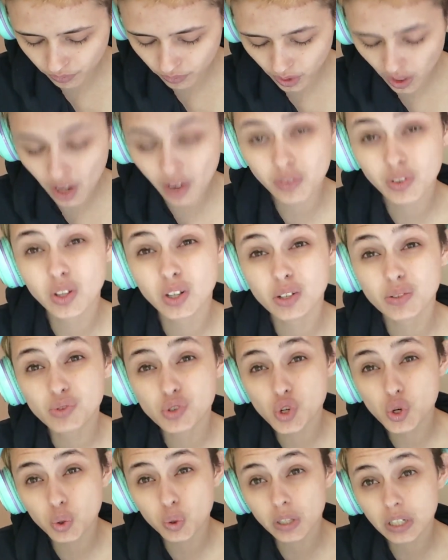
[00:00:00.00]
have a lot of
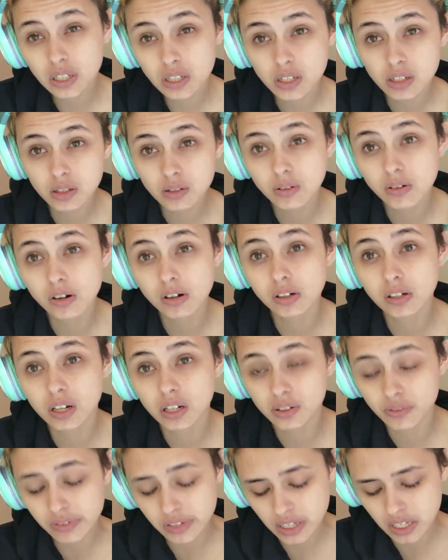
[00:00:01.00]
choice or a
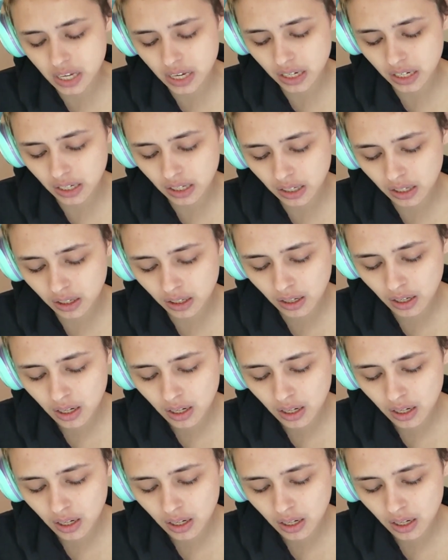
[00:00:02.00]
lot of say